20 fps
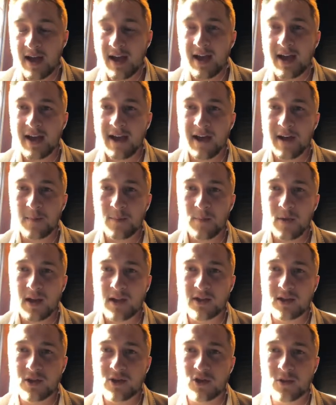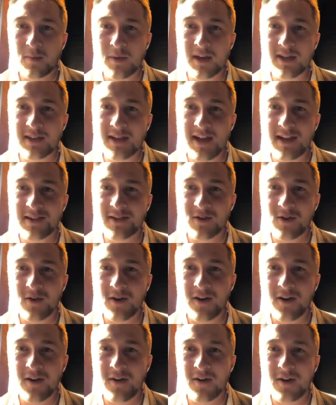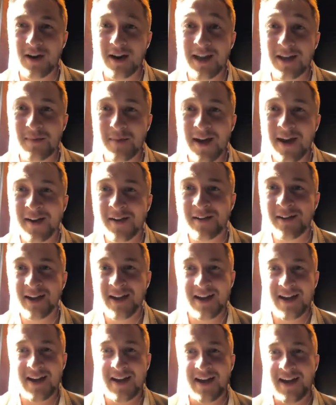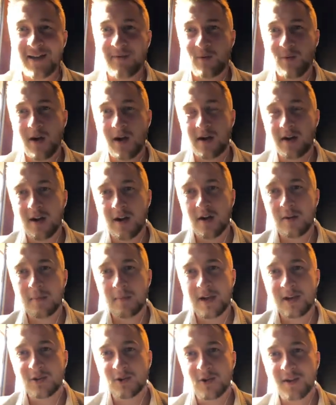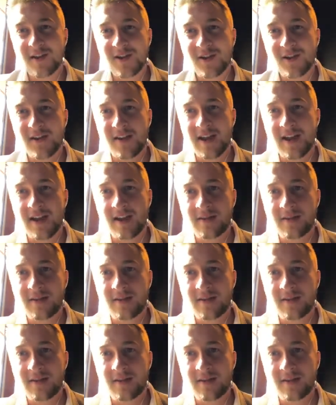and just shoot me a text or an email if you aren't, and I'll make sure that you're there.